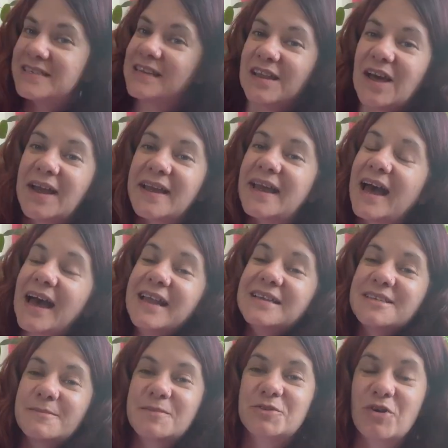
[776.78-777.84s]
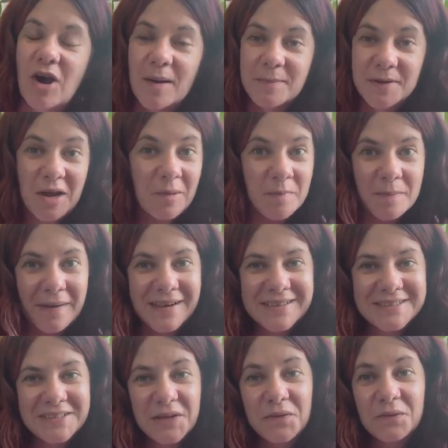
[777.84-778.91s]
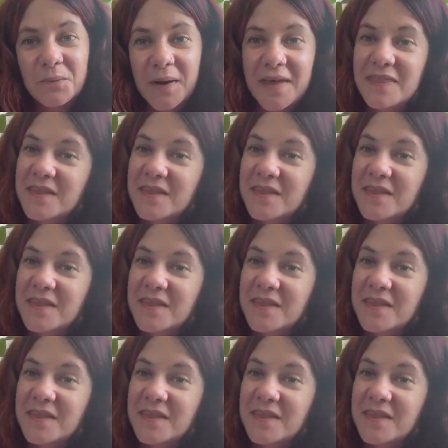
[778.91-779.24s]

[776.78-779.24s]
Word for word: like and subscribe, and I'll be back soon with